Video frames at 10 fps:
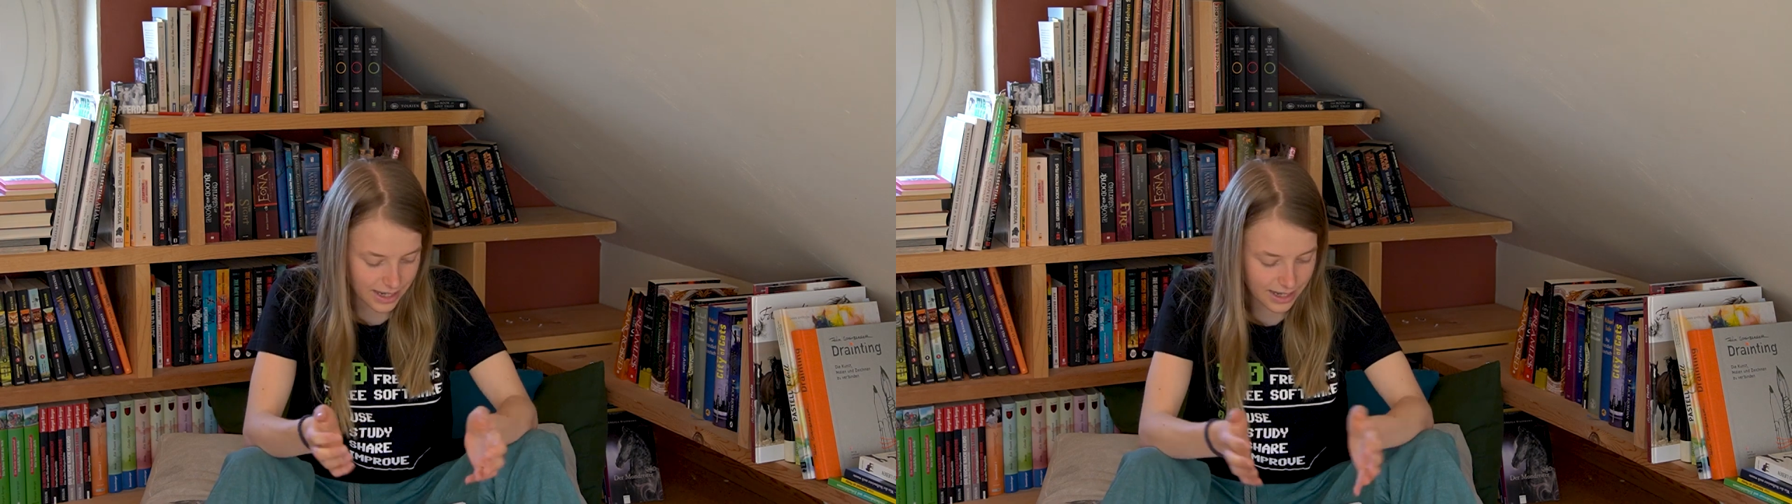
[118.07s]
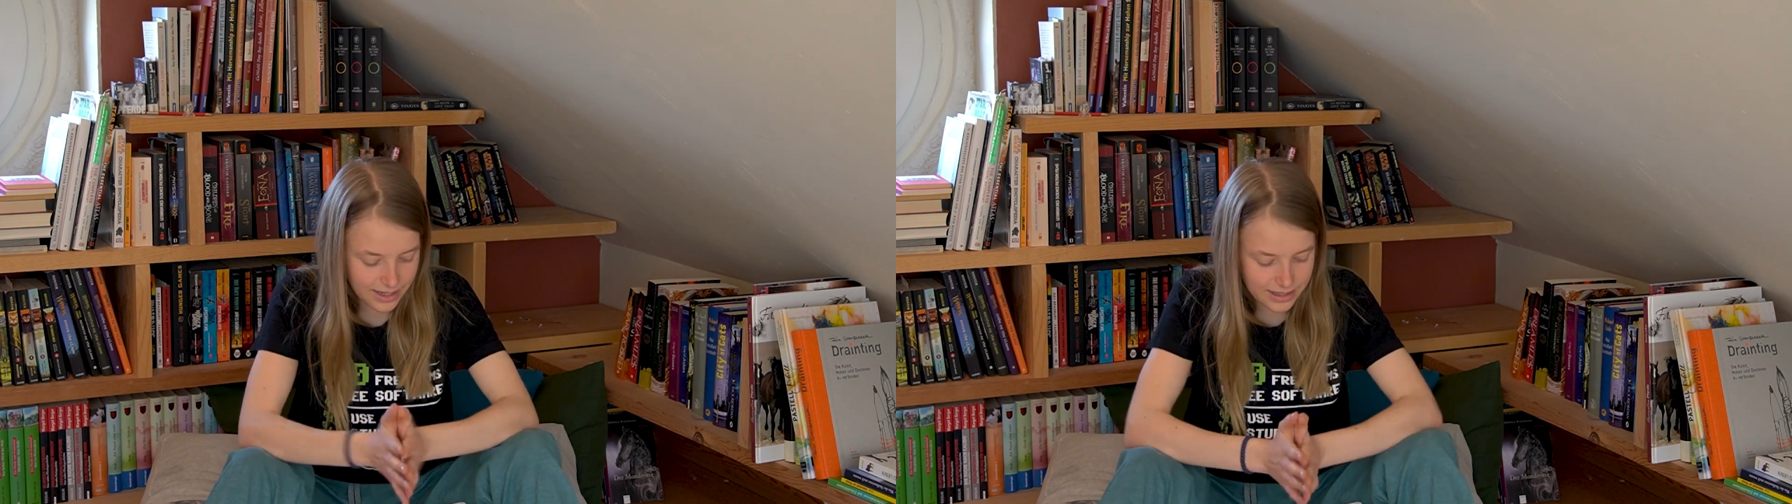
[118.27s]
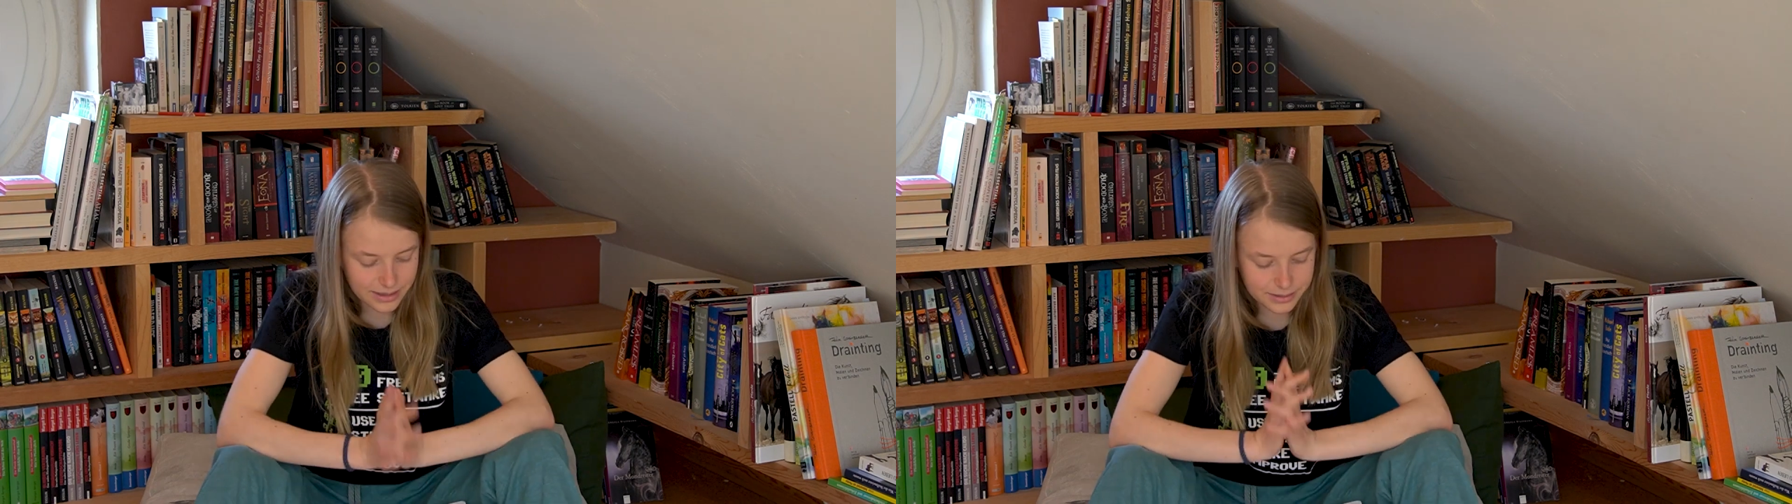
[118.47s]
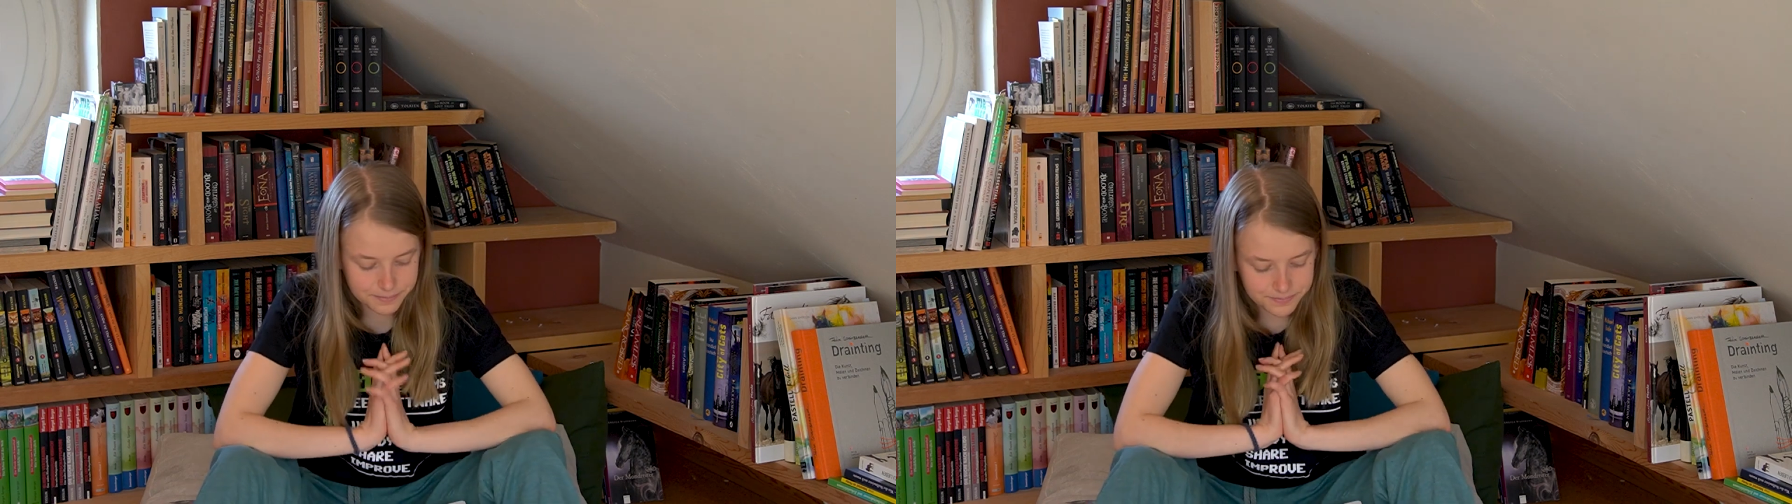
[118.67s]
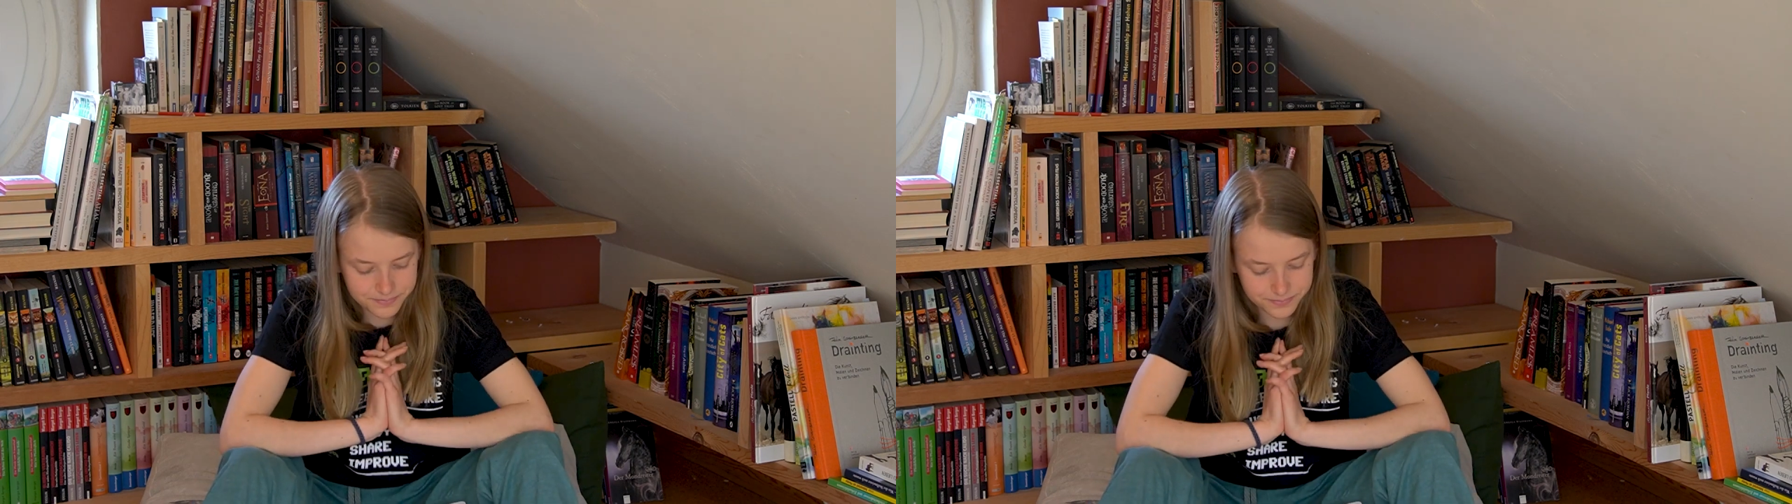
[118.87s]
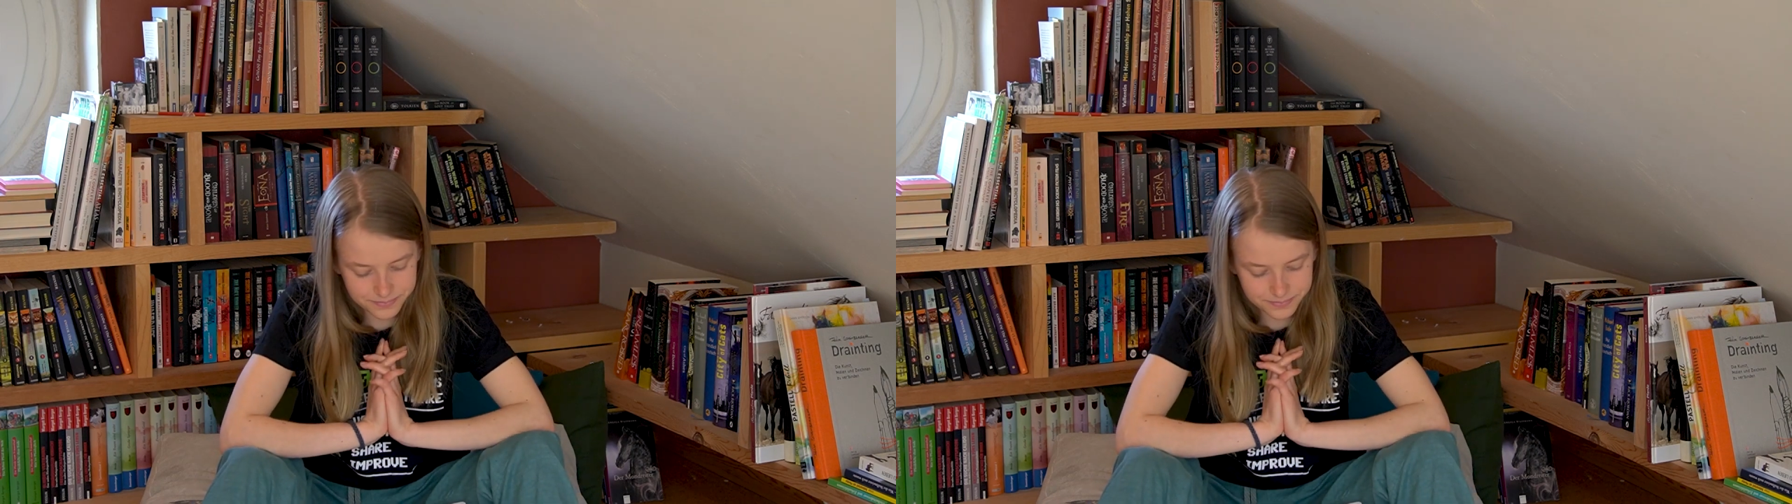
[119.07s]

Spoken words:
And